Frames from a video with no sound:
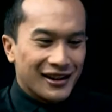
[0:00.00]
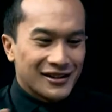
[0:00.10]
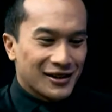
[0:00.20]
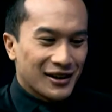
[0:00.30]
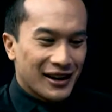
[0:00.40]

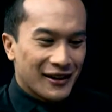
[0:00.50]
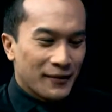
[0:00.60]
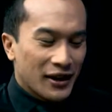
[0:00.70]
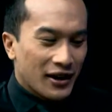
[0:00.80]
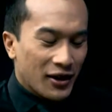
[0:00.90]
so like,
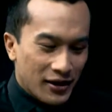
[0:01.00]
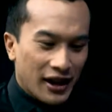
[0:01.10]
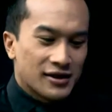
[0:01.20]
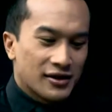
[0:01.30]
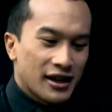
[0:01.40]

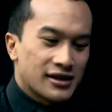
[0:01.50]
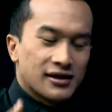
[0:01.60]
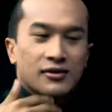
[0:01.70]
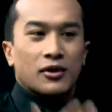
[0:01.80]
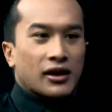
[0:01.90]
okay, so
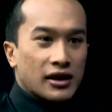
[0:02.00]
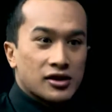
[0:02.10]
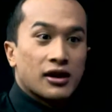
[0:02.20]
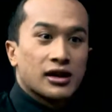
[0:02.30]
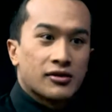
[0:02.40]
that's one of the things
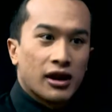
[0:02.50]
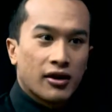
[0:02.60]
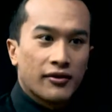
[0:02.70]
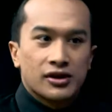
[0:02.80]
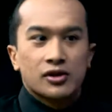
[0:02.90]
you guys create
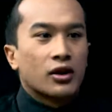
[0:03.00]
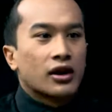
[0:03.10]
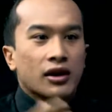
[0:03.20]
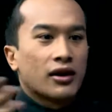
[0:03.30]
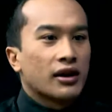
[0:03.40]
conferences. What are the other